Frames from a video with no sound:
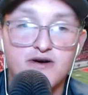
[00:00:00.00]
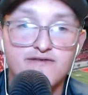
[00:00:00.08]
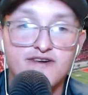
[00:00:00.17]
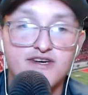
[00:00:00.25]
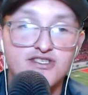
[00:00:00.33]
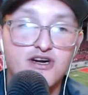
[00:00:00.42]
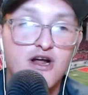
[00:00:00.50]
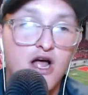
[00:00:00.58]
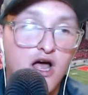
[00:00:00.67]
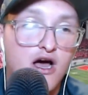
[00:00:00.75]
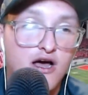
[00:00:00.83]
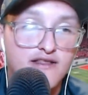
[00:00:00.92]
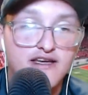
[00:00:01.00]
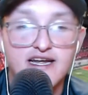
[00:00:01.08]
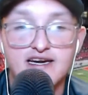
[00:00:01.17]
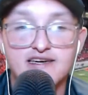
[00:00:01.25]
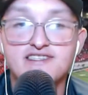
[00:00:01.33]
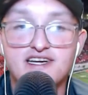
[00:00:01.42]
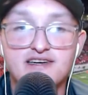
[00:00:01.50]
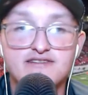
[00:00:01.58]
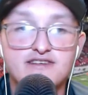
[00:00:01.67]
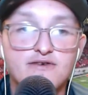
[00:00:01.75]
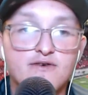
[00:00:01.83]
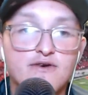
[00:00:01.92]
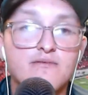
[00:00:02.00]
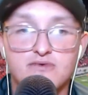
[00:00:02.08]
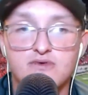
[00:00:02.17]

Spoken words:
Fisher, they got a talented group,